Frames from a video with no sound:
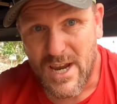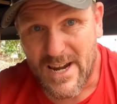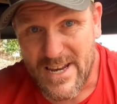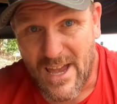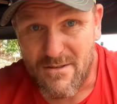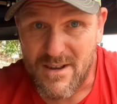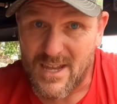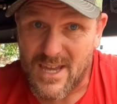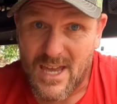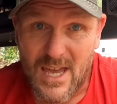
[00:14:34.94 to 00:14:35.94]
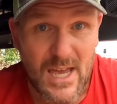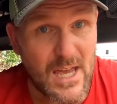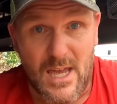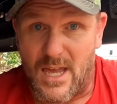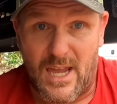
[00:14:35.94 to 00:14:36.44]
jack down
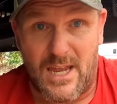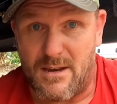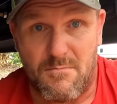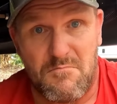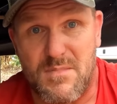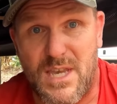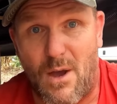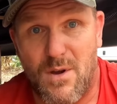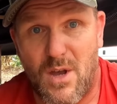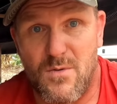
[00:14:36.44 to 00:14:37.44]
and see how it